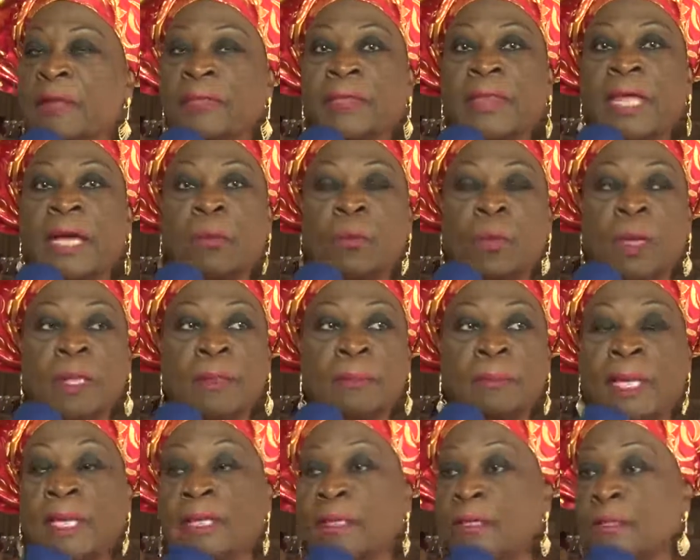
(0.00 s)
And that
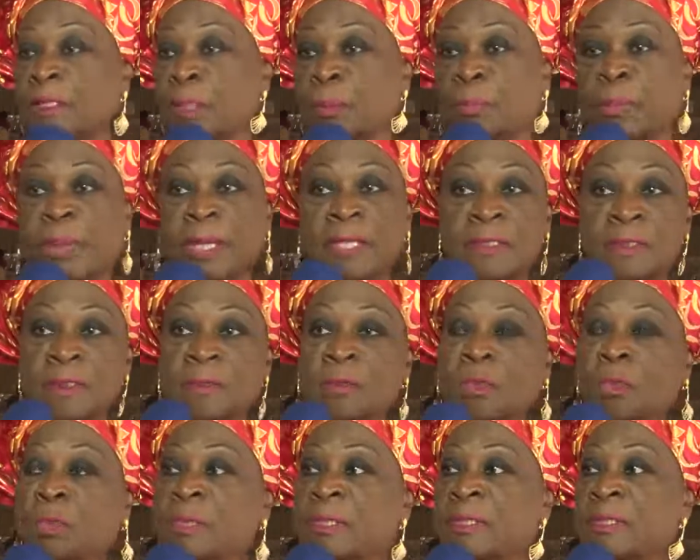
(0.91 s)
one man is the
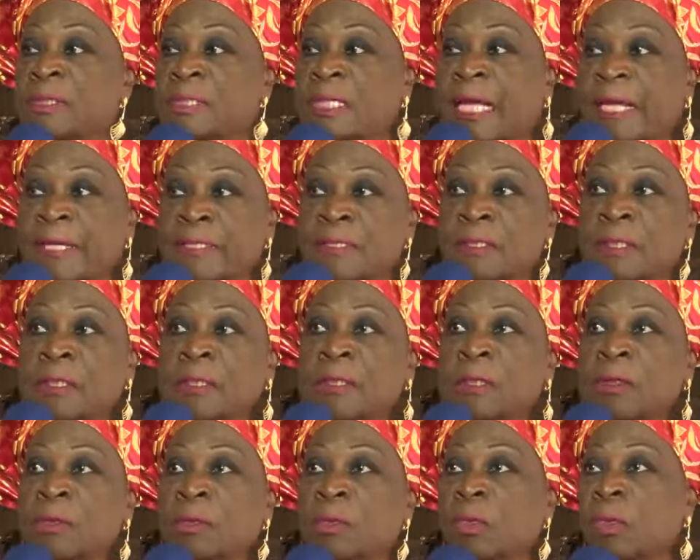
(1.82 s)
person who decides
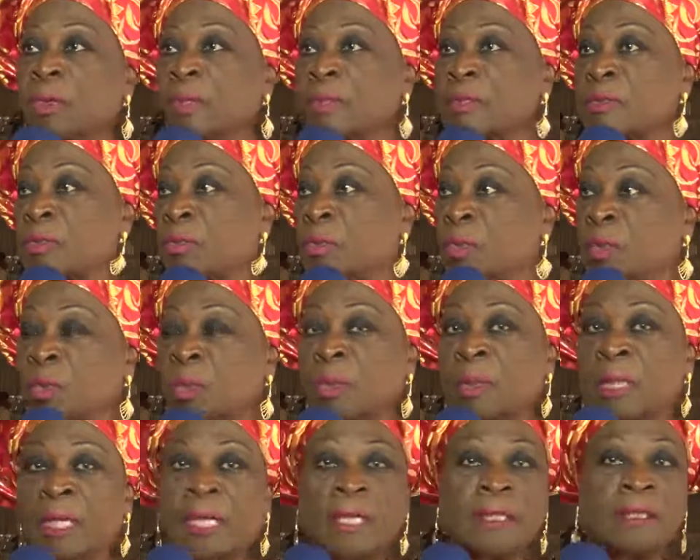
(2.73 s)
who is
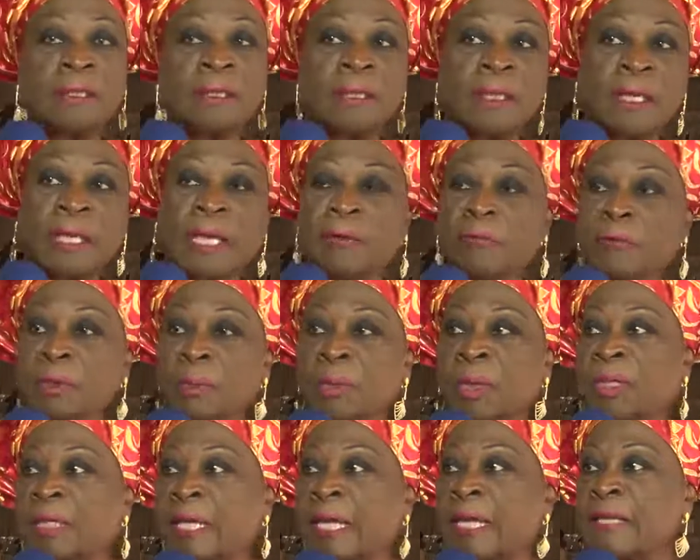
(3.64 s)
who, and
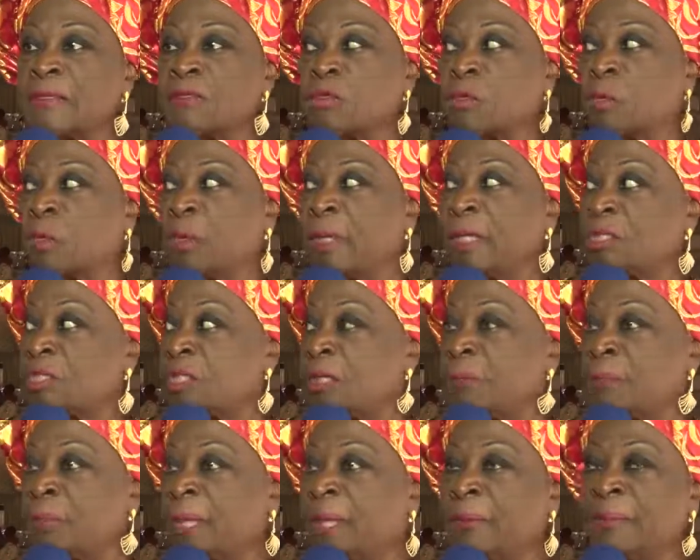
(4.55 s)
everybody has to
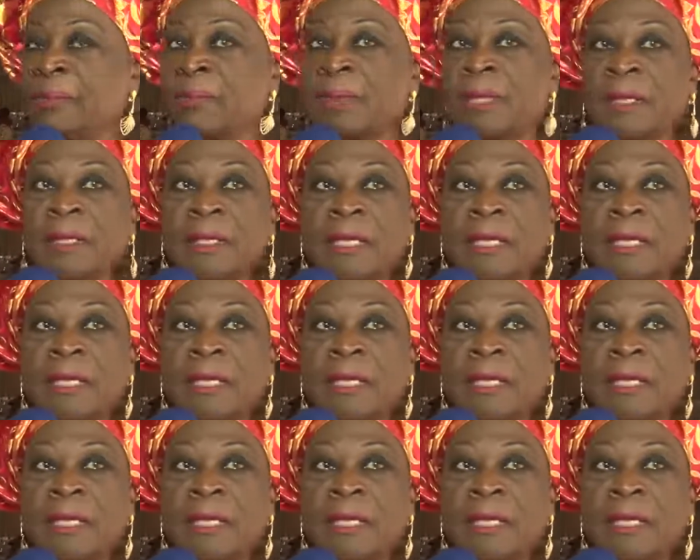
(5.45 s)
worship him.